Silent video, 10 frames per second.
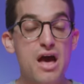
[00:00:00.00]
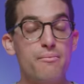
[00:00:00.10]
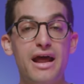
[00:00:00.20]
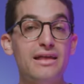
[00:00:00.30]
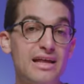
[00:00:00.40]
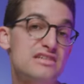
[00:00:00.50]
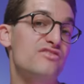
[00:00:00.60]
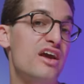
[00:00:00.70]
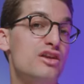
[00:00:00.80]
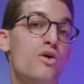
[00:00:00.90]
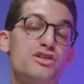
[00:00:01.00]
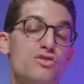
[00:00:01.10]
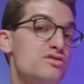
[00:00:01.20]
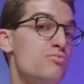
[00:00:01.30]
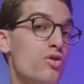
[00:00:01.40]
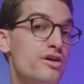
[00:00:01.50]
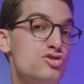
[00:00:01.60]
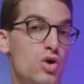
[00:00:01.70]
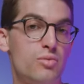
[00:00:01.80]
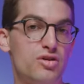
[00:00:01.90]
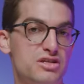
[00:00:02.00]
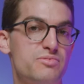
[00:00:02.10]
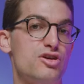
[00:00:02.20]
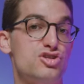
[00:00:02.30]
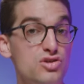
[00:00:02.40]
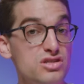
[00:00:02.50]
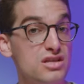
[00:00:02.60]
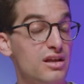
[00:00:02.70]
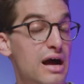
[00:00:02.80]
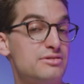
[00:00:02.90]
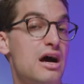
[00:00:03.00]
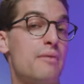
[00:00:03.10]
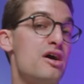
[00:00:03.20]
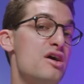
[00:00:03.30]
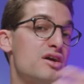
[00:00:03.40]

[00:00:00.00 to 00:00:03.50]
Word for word: But I had less fan noise, so it was a more enjoyable experience using the laptop